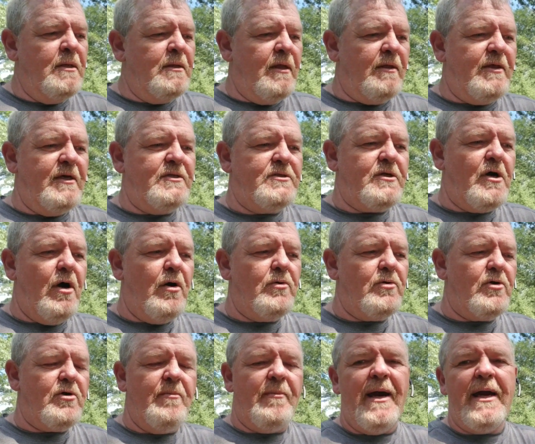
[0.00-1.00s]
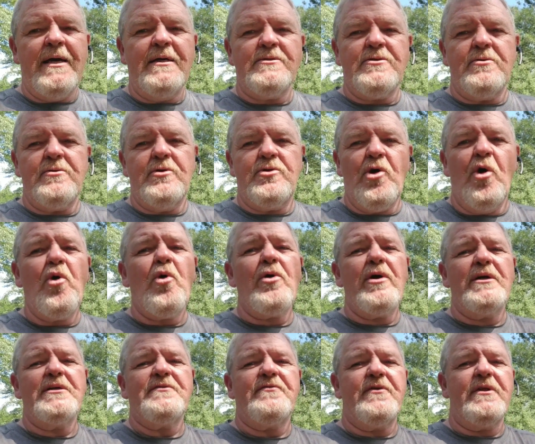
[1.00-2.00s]
Now these Kohler commands are
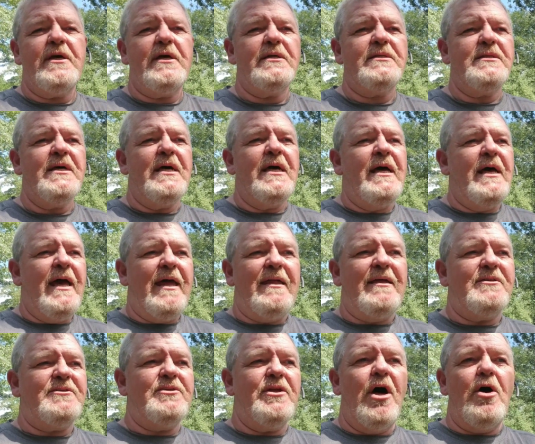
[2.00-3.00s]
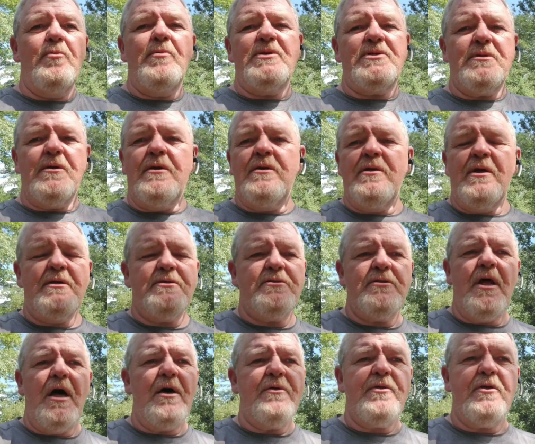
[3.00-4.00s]
notorious for this, and it's
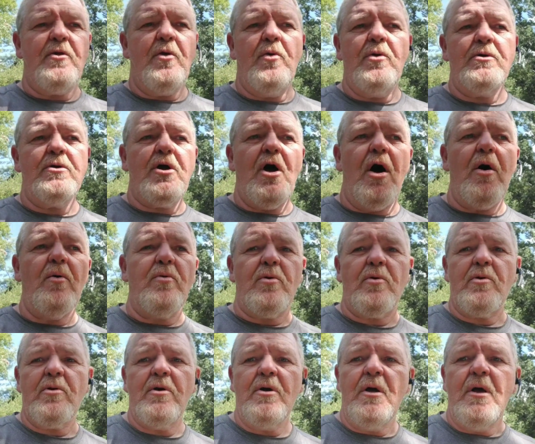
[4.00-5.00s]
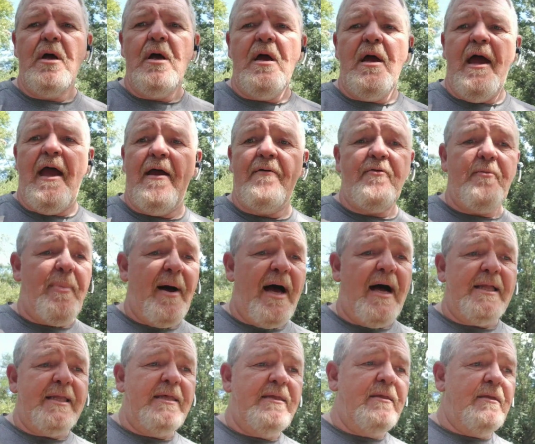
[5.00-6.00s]
nothing on Kohler.
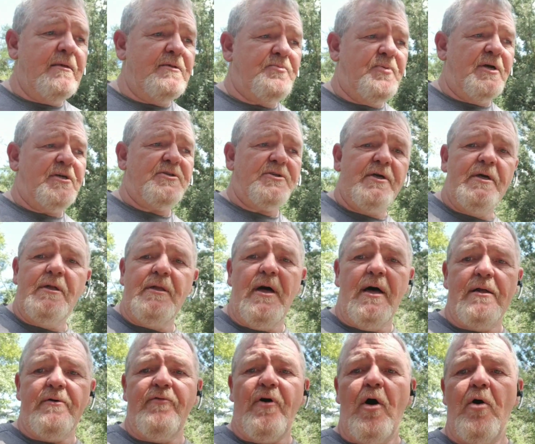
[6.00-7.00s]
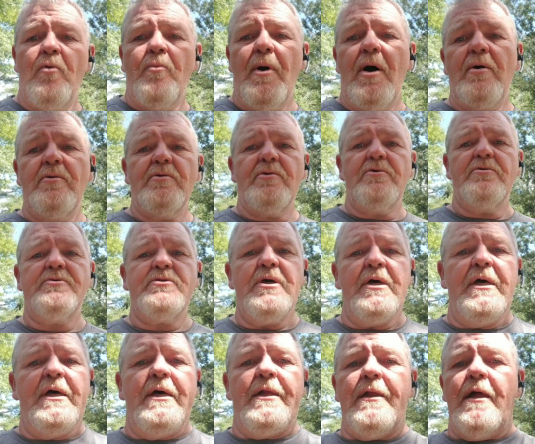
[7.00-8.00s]
Everybody, especially a lot of homeowners,
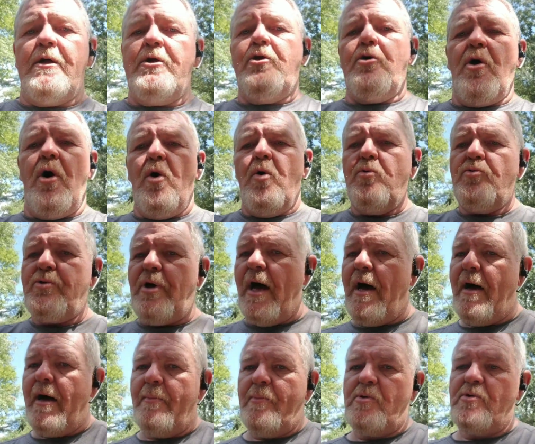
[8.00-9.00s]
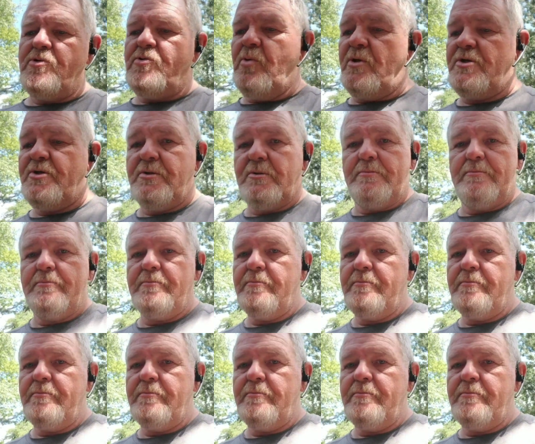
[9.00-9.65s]
a lot of your old timers, which